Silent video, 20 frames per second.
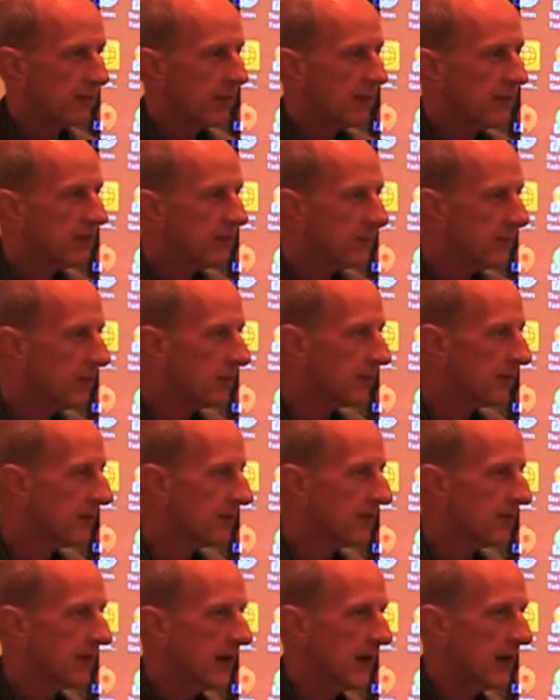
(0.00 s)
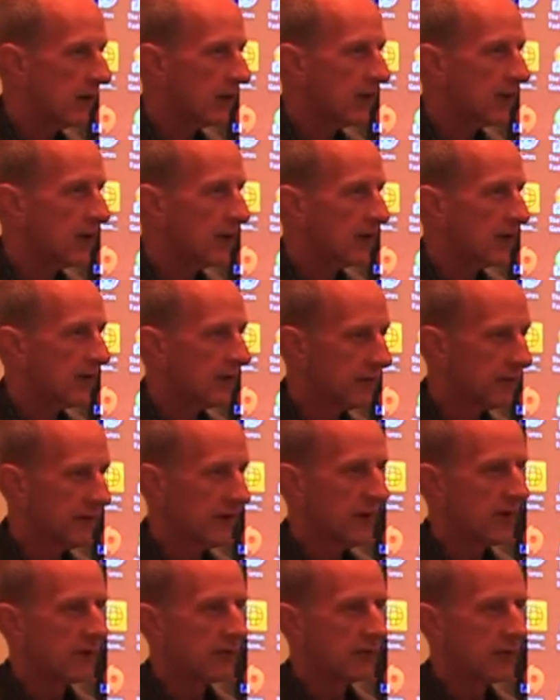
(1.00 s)
much as people discount the
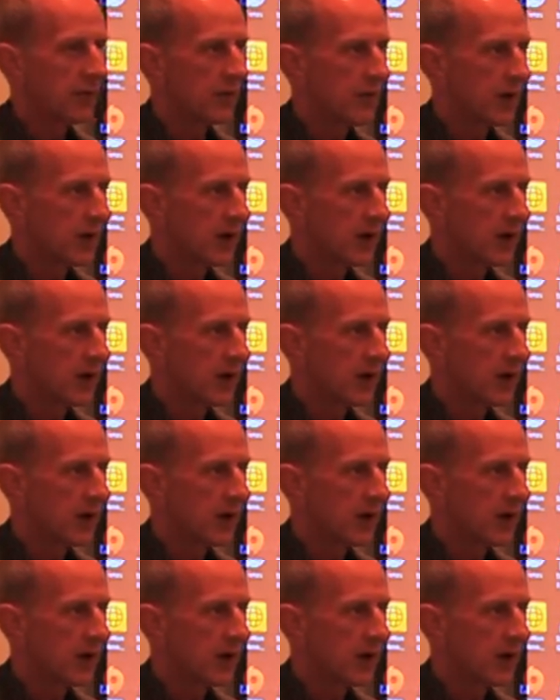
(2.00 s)
salesman, the